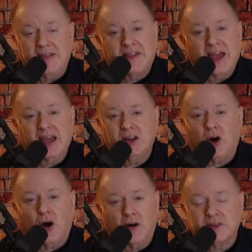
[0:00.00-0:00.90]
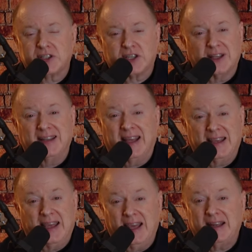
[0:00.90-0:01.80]
And then all of a sudden
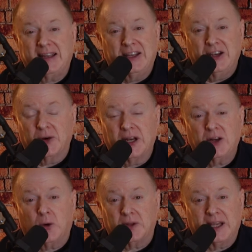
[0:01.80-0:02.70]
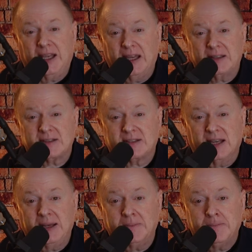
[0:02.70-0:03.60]
they can't hear it or they can't
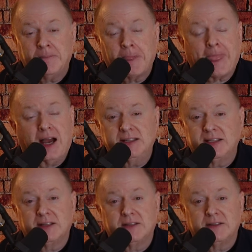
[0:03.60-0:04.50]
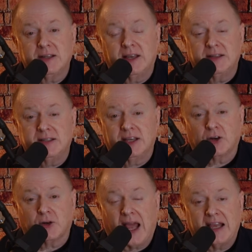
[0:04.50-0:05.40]
see. I did a
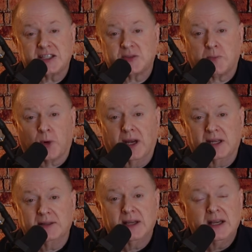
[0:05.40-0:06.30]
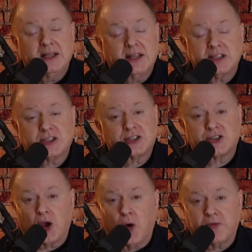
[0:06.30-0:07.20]
dinner last spring that
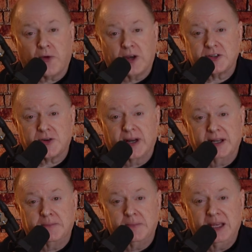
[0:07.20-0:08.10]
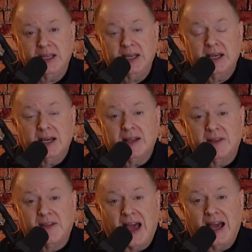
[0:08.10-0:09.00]
so frustrated me
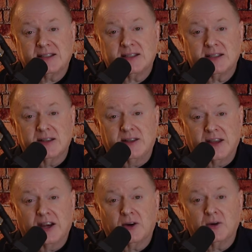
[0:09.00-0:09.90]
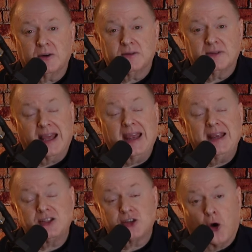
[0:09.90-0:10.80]
that
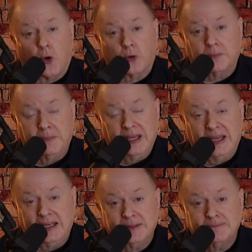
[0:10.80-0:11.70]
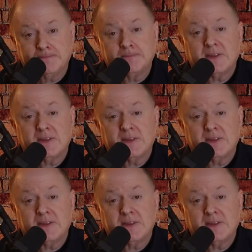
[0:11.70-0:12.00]
they told me